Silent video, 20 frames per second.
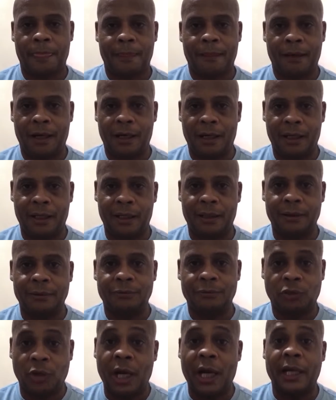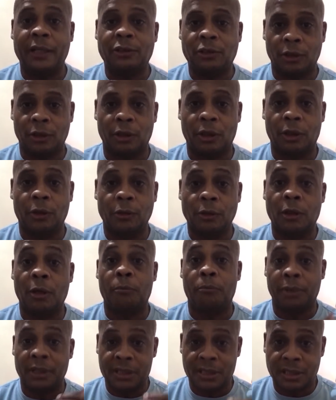trying to learn the
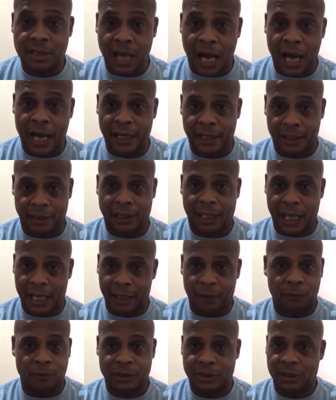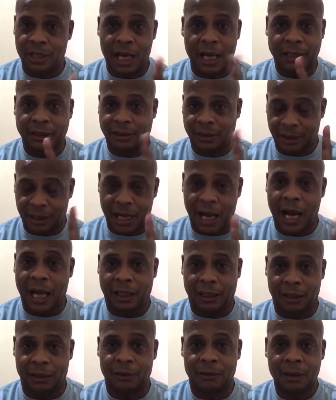Bisaya language, not
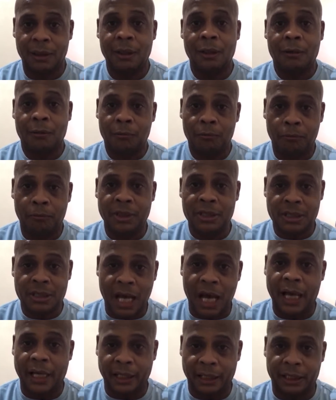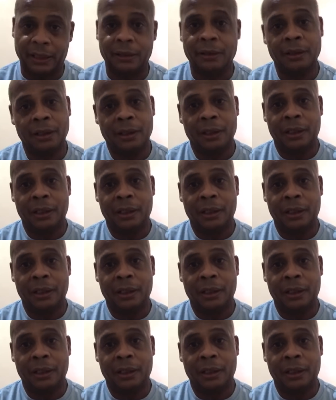Tagalog, Bisayan.